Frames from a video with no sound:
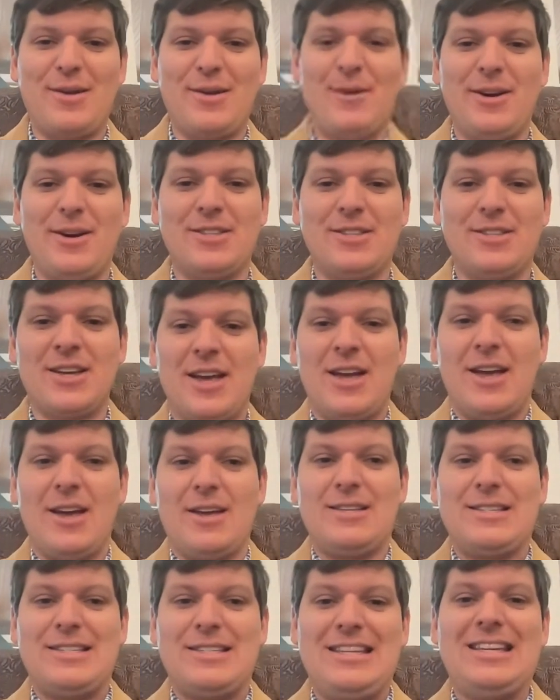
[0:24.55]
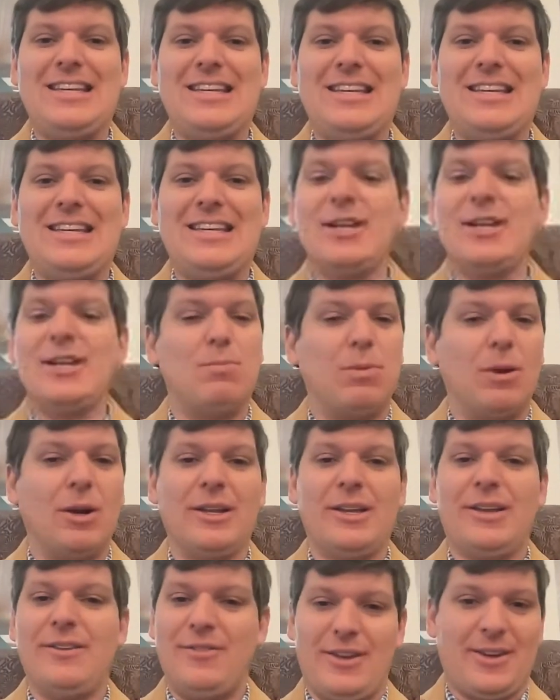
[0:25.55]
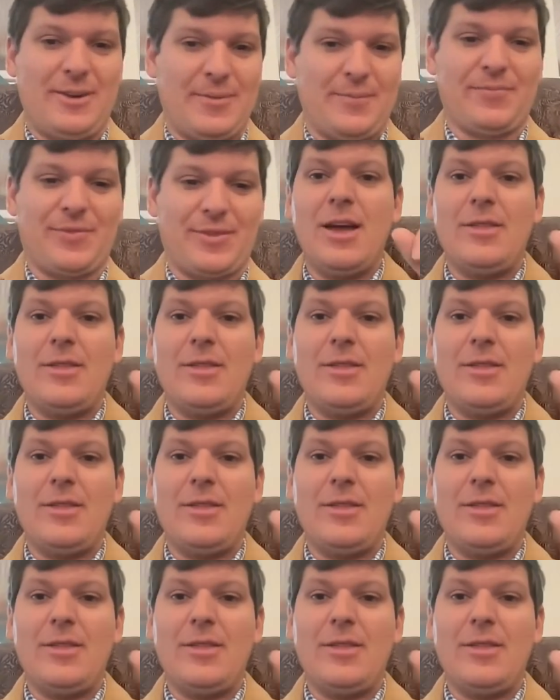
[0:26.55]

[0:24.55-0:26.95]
I mean, it's seeing is believing.